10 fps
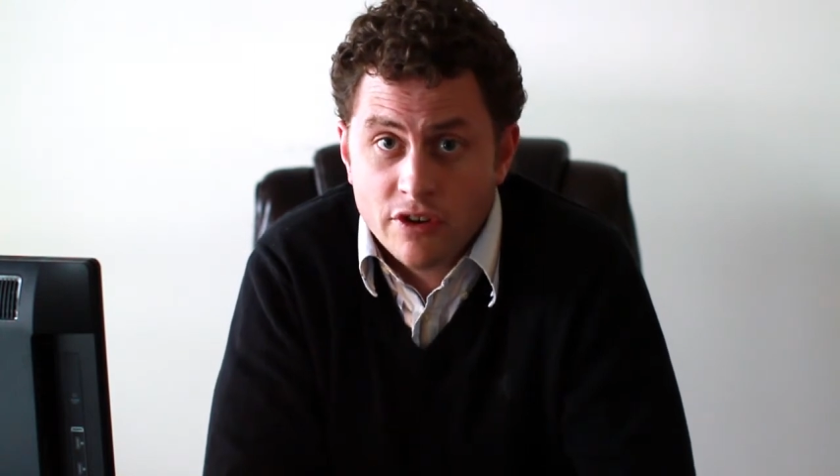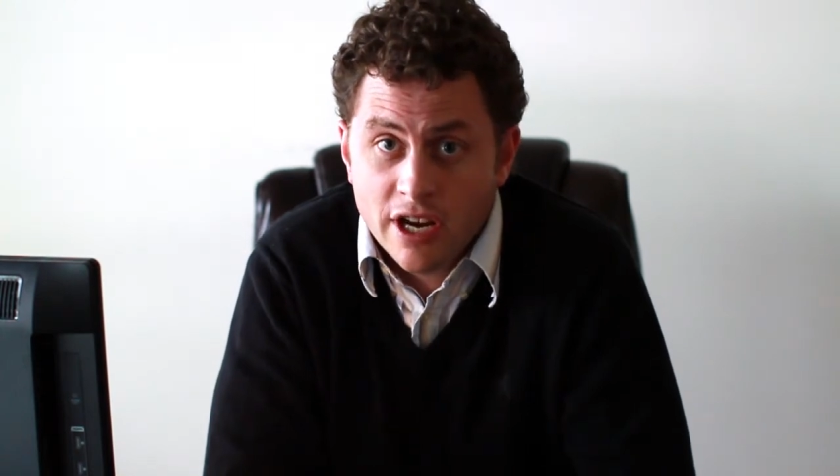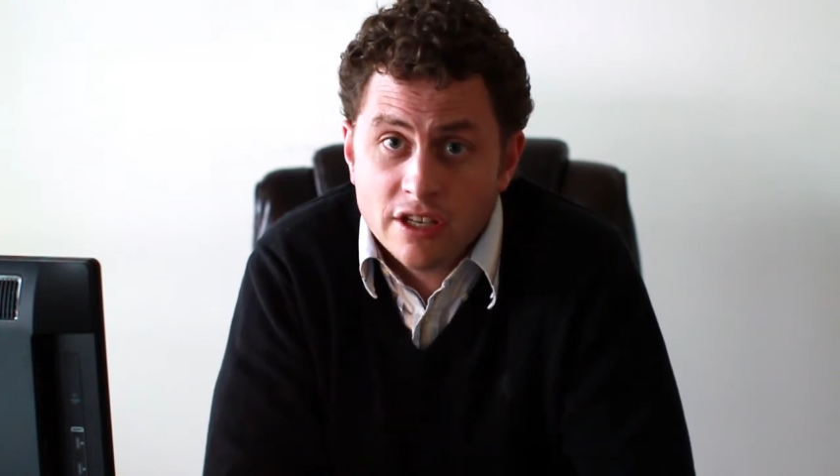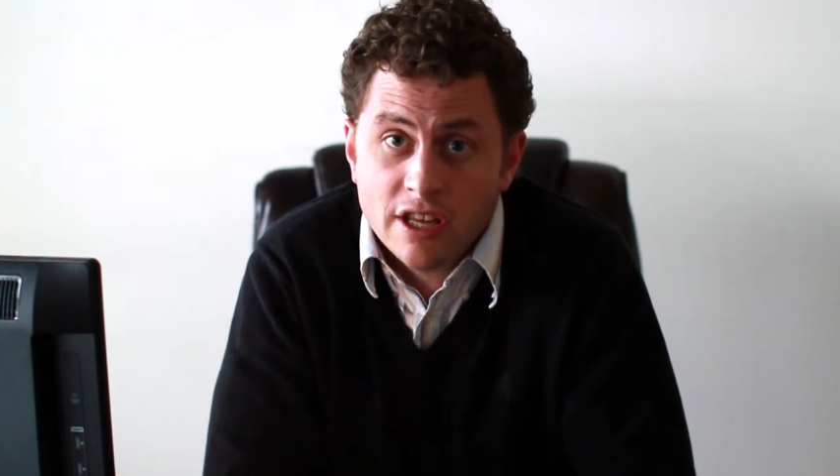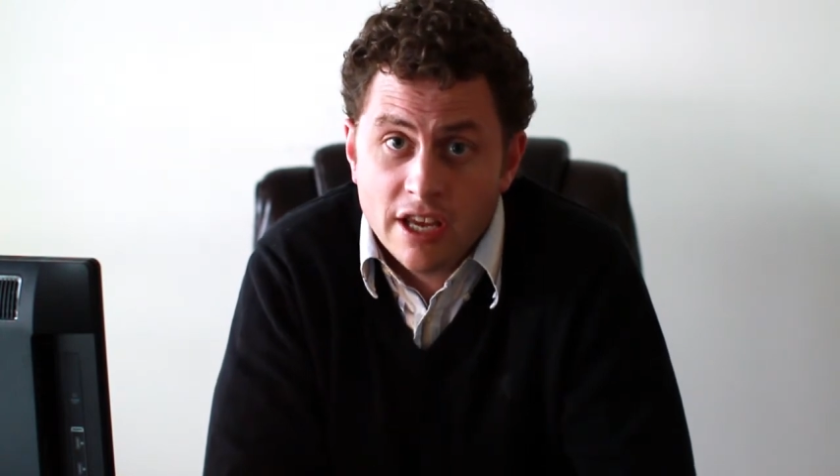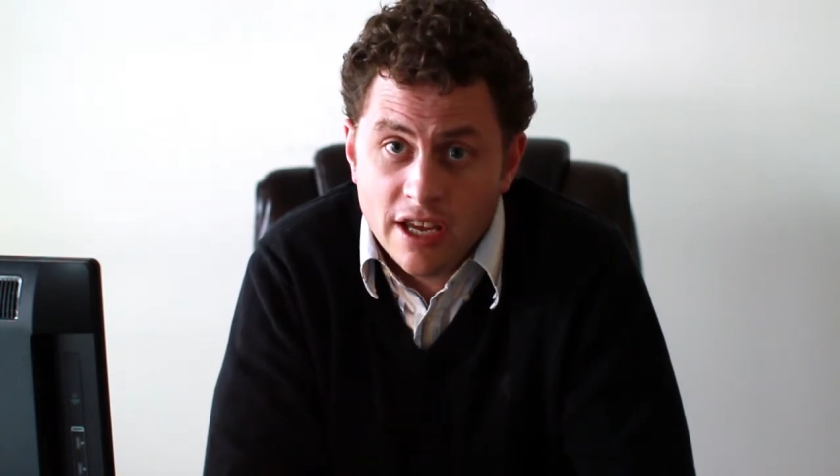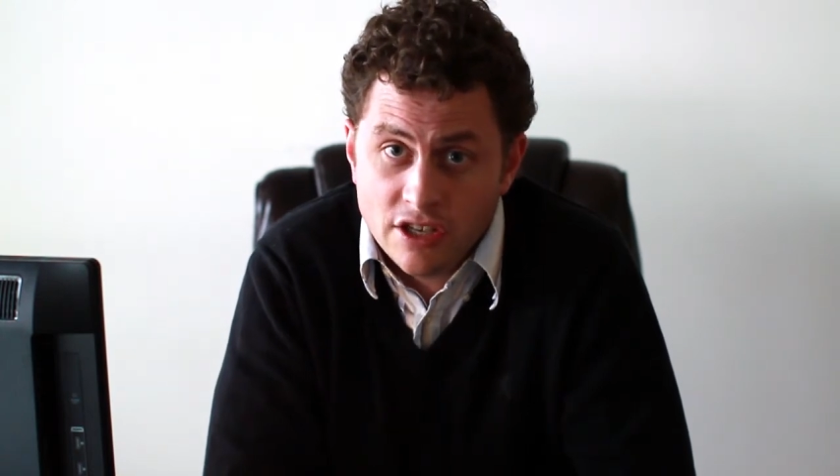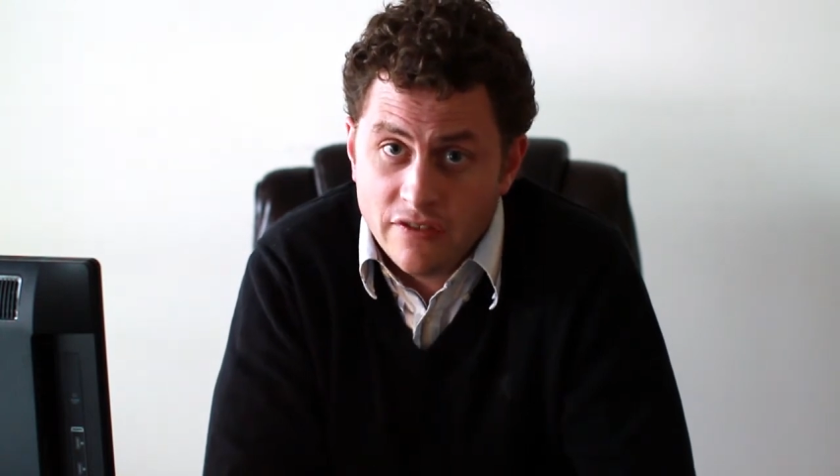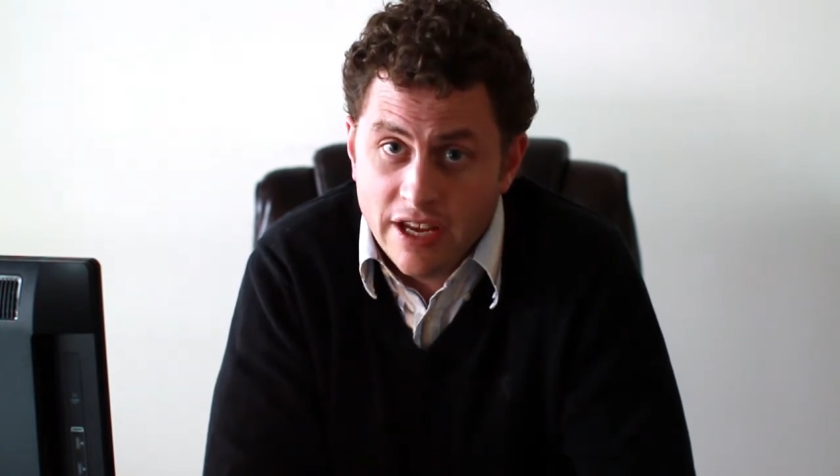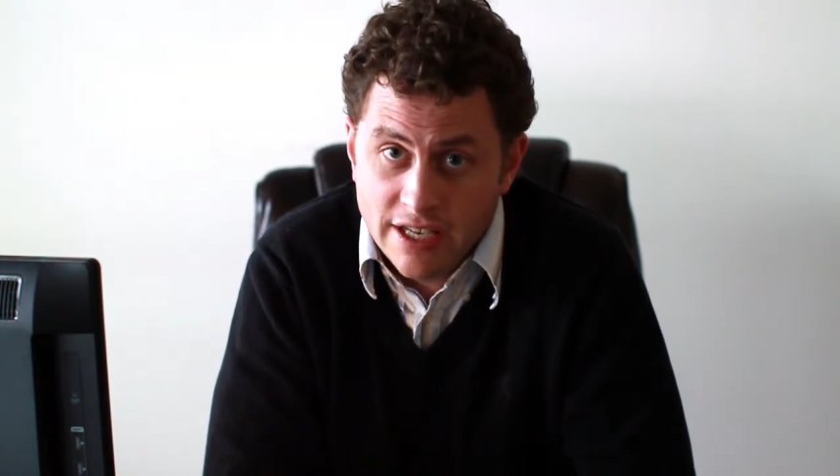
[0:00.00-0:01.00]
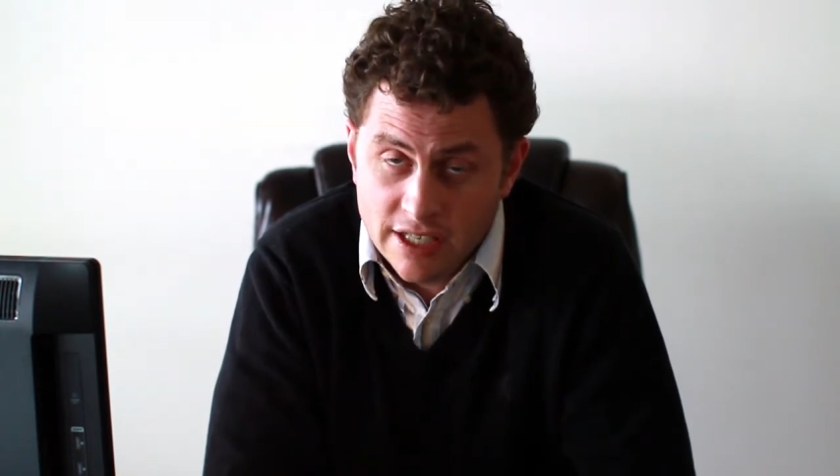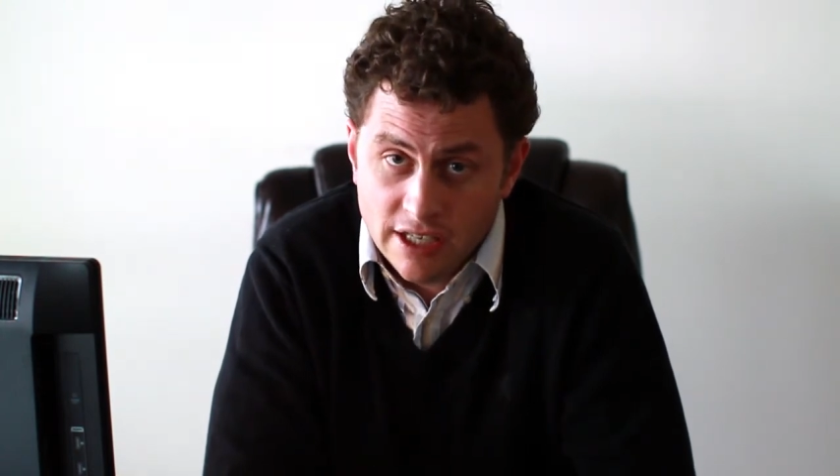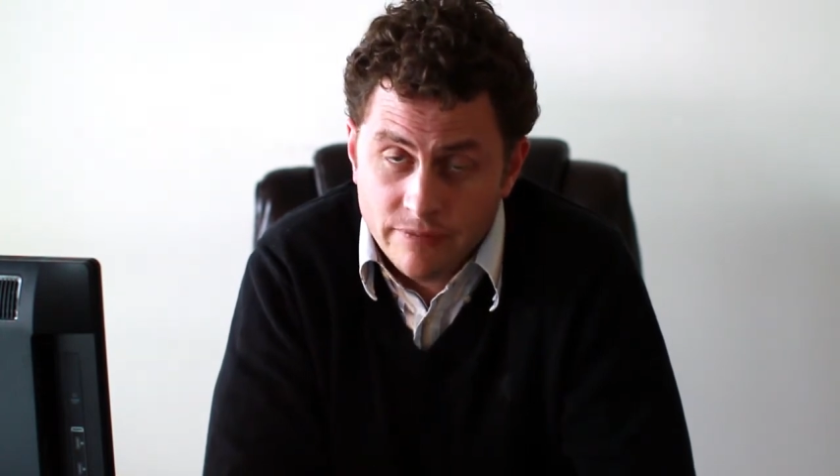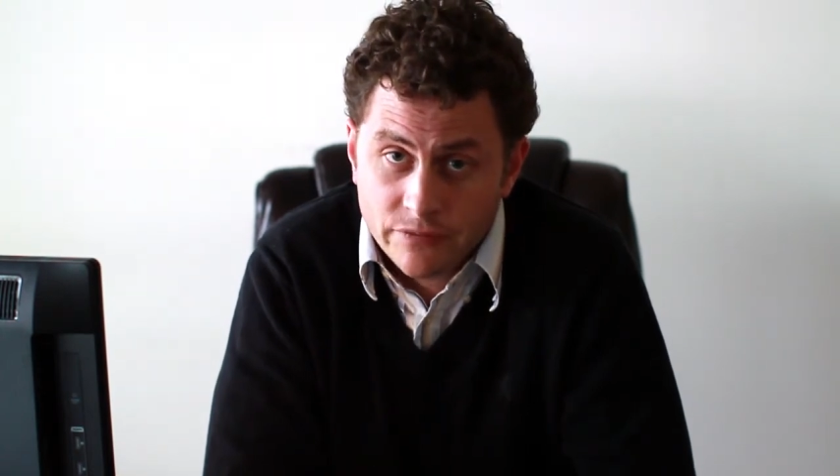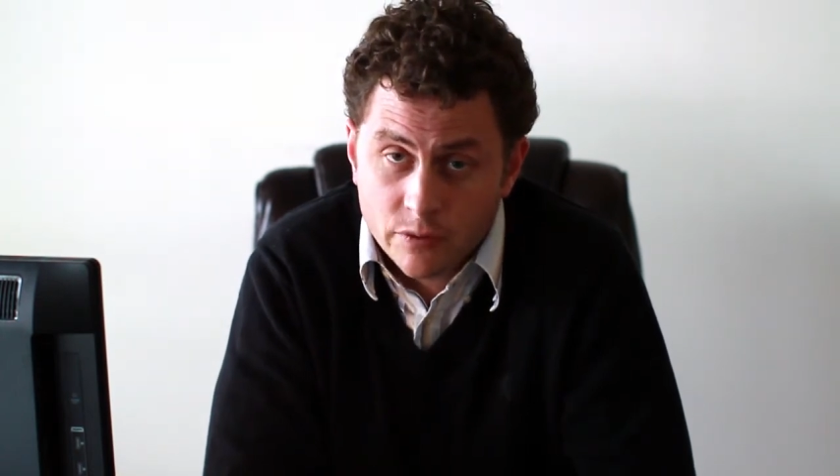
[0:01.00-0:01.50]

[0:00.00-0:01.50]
you're under the age of 18.